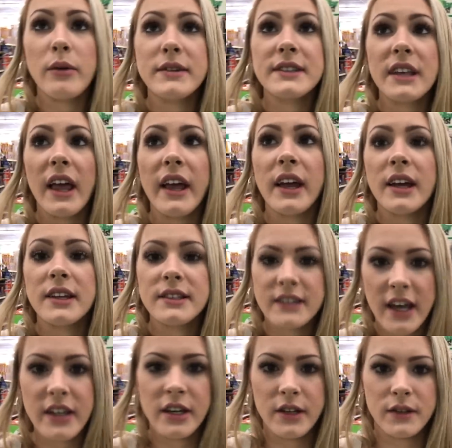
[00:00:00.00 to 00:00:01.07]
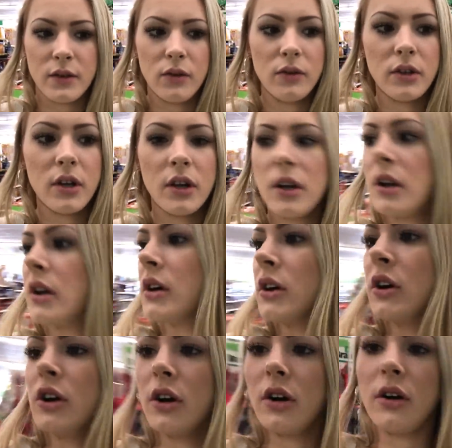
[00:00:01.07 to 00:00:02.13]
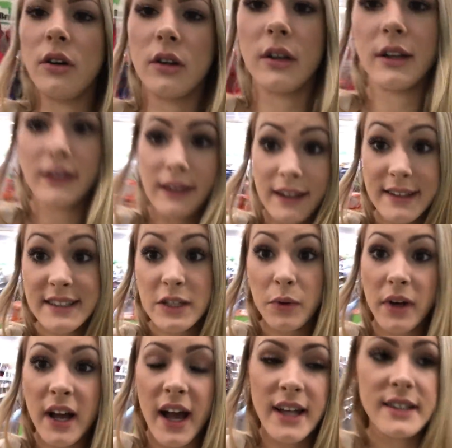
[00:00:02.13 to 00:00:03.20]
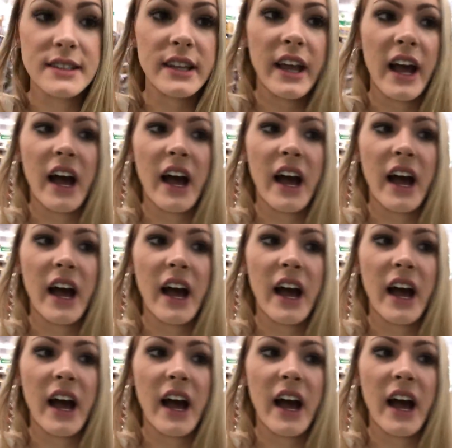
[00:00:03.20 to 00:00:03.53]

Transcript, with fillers: was like 10 years old. Girl, let's see what kinds they